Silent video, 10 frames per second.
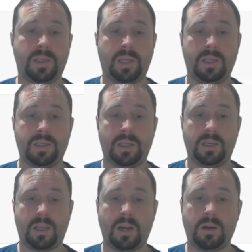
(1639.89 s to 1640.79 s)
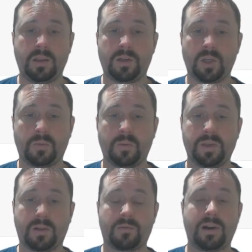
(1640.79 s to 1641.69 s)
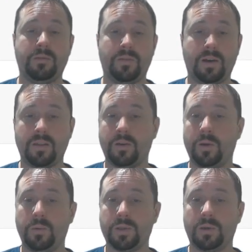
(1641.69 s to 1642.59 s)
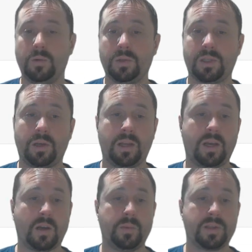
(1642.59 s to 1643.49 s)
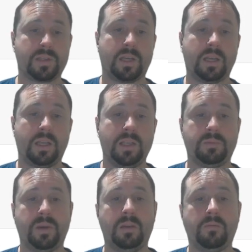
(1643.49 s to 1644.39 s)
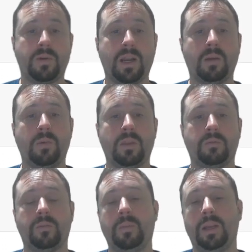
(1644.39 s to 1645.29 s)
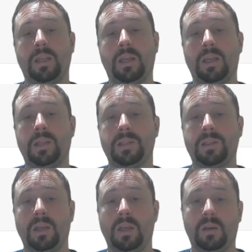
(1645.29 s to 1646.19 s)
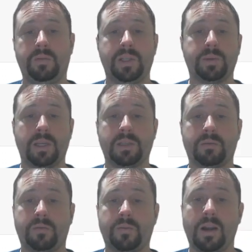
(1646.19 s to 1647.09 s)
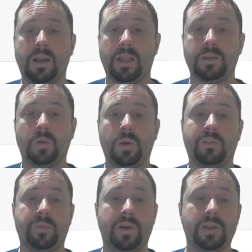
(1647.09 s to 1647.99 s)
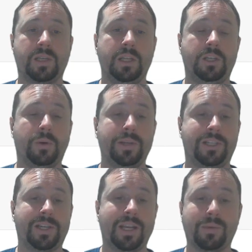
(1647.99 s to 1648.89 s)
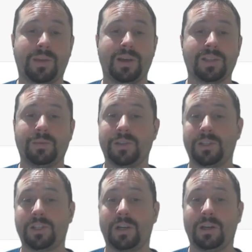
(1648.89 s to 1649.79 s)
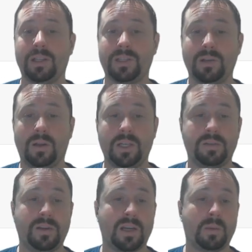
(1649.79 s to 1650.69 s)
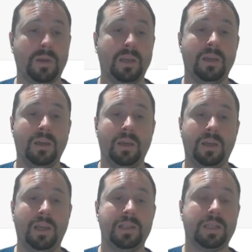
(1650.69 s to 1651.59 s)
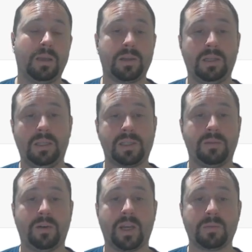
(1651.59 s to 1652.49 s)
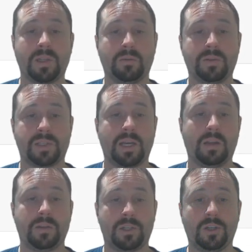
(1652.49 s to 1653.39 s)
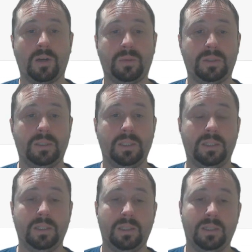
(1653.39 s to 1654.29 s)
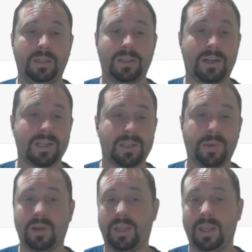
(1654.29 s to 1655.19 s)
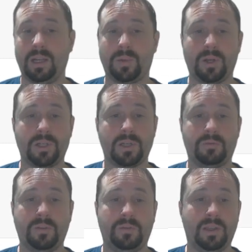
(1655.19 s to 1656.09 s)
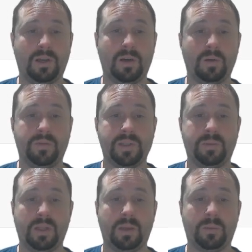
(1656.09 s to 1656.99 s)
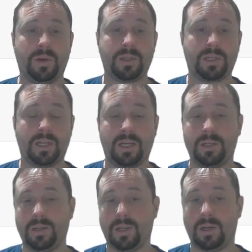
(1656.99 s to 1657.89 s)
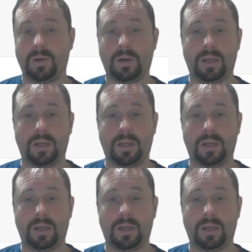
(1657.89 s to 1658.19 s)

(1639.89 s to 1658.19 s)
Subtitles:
He's inherited the shop from his grandfather, who was also an alchemist, and he's been running with it for many years. Fizwick is a friendly and talkative person. He enjoys chatting with customers and sharing his knowledge of alchemy. Here's a list of items that are for sale in the shop. Alright, so we've got a healing potion at 50 gold, invisibility potion at 100 gold.